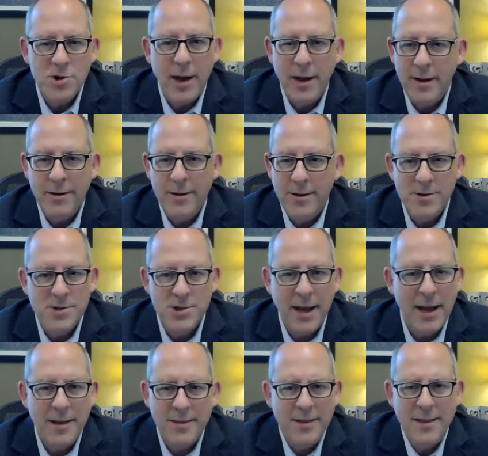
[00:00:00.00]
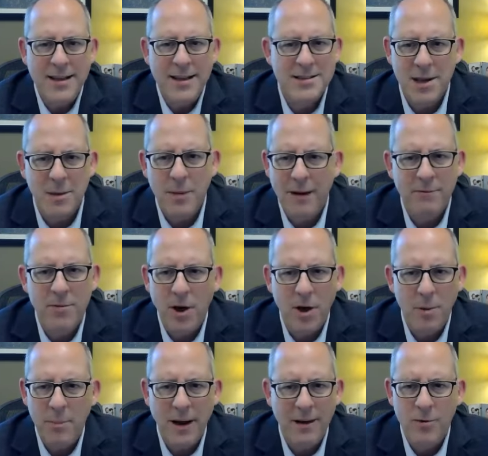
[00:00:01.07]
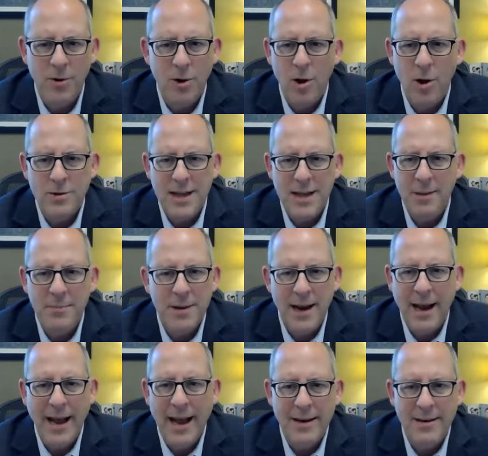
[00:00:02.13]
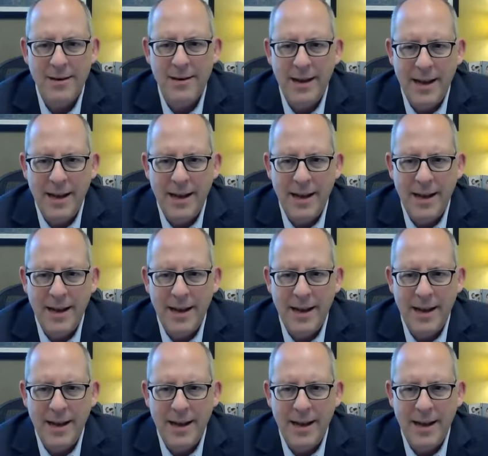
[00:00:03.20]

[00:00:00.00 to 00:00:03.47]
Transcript: I could say that that's something I've thought about for a long time, but I hadn't.